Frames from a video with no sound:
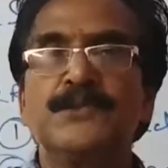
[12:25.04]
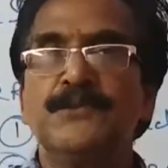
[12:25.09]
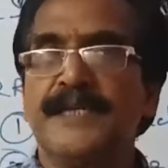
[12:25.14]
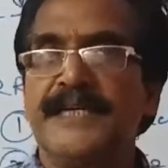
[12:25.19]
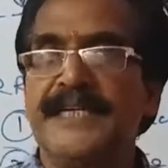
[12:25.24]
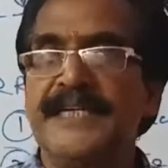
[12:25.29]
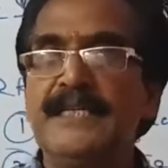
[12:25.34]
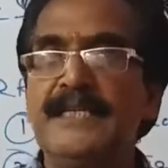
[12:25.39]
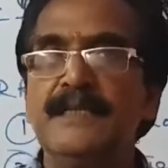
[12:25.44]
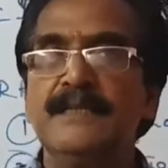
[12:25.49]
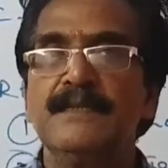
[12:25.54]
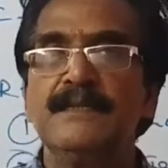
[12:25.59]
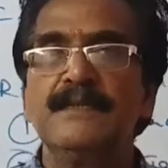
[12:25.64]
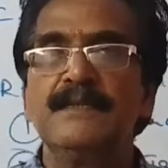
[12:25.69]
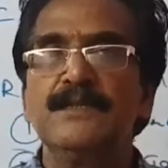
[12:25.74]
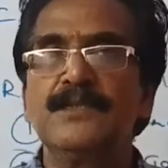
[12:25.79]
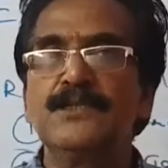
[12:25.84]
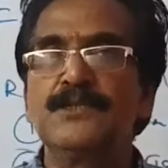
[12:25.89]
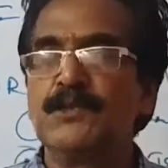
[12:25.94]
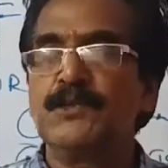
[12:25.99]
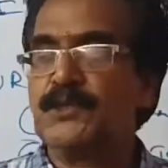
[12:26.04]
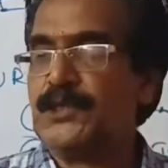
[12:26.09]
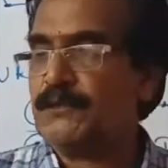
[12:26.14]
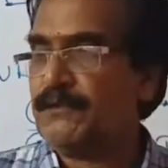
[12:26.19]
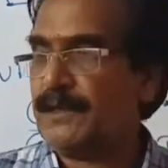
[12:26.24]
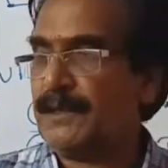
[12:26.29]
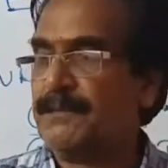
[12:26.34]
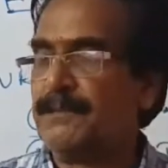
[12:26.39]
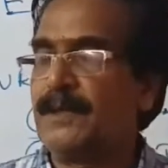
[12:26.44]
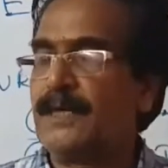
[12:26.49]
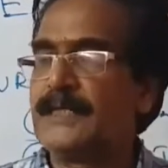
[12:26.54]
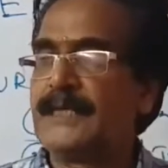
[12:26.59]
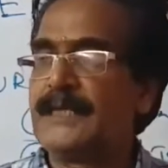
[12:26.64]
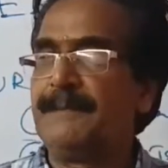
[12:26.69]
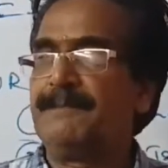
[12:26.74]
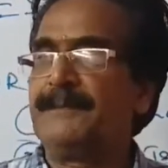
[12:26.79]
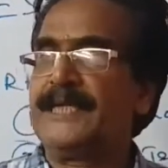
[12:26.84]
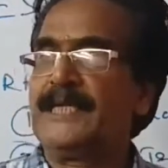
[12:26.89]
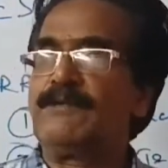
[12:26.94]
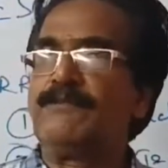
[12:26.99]
student, so your
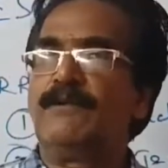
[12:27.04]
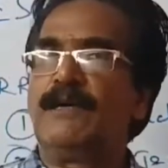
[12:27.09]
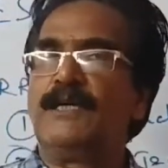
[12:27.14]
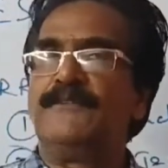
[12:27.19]
MTech